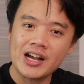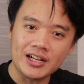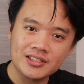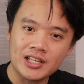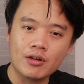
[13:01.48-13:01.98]

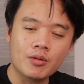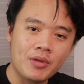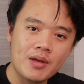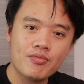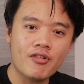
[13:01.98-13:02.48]
cuts down on
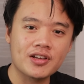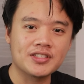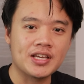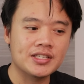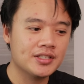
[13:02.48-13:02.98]
my
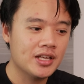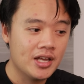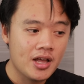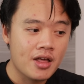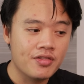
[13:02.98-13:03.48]
process,
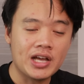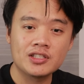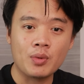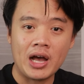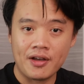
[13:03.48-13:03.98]

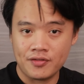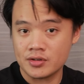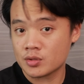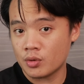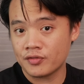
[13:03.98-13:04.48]
that's where I
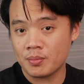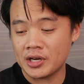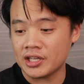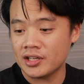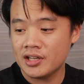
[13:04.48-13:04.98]
feel it's worth the
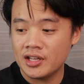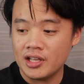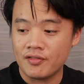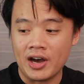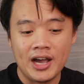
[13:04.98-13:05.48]
money.
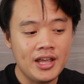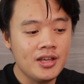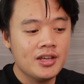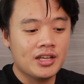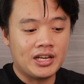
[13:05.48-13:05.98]
If
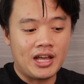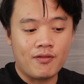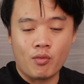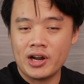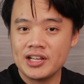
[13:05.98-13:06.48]
I can
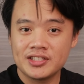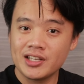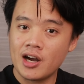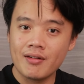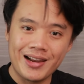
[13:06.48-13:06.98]
have one
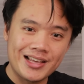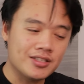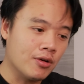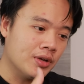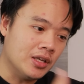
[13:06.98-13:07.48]
SD card
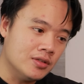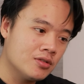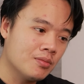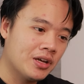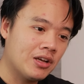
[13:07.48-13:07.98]
less going
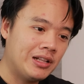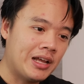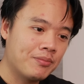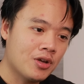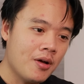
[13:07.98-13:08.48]
into my
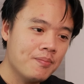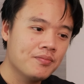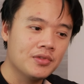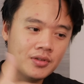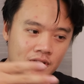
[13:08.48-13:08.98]
laptop
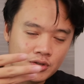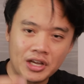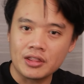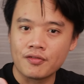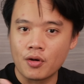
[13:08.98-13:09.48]
to
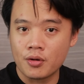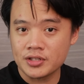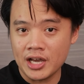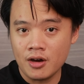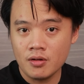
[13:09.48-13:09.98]
get the
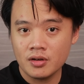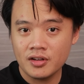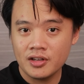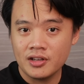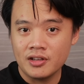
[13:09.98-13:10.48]
photos out,
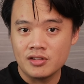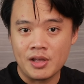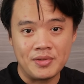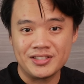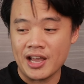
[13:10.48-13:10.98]

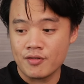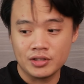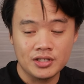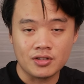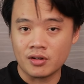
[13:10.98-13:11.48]
that means
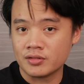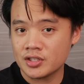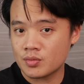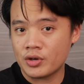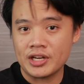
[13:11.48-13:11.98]
everything's on
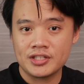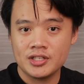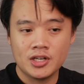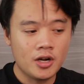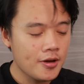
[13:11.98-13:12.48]
just one
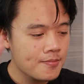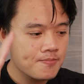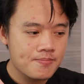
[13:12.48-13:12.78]
SD card.